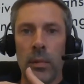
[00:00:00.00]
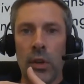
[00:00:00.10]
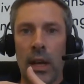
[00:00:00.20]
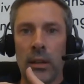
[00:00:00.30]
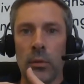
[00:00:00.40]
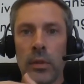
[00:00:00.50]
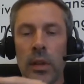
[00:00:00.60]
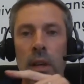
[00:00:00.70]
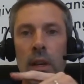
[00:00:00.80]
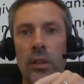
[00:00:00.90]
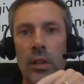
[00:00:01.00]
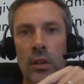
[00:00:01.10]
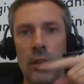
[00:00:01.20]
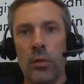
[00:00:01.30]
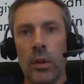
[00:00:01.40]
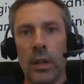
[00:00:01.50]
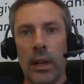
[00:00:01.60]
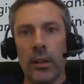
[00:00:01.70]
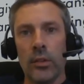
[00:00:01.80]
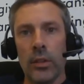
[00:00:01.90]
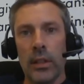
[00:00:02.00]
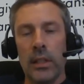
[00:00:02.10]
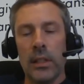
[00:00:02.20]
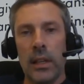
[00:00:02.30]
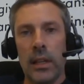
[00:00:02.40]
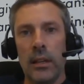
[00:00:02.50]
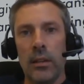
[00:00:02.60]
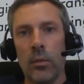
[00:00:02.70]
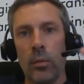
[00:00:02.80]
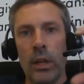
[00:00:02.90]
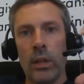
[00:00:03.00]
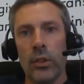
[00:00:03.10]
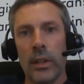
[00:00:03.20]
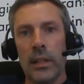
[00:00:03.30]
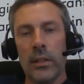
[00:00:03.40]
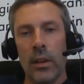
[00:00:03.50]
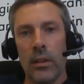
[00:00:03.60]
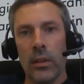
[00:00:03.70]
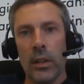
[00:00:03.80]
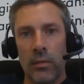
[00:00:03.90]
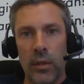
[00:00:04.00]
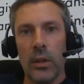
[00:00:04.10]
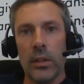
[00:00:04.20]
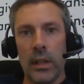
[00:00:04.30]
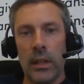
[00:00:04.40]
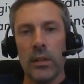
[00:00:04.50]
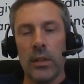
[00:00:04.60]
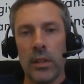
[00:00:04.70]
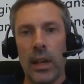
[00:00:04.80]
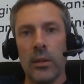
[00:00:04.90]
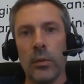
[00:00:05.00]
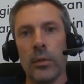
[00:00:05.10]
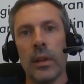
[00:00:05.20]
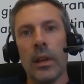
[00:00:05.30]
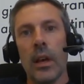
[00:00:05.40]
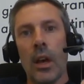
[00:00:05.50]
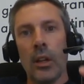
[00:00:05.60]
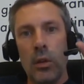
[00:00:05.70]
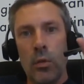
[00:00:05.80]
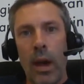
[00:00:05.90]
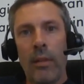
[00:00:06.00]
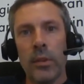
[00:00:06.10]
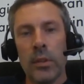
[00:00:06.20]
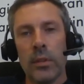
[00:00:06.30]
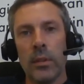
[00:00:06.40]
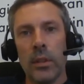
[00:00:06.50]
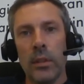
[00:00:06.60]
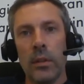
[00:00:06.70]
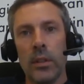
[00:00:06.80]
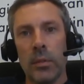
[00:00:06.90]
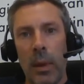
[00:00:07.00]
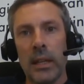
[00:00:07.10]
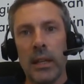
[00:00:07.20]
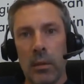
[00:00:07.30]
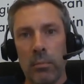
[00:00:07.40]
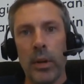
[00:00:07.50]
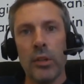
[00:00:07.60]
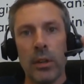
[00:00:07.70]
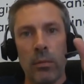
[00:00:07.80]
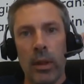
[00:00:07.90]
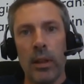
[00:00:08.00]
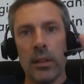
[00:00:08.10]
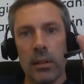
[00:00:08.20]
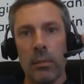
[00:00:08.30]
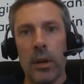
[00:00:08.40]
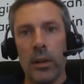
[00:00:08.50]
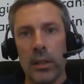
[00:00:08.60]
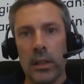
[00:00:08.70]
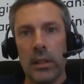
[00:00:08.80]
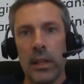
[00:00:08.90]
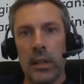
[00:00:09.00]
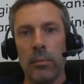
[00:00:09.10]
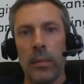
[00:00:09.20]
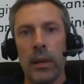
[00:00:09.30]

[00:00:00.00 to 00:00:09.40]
channels, so that you can actually see which leads are converting to sales, and whoever's spending the budget, whether that's the marketing team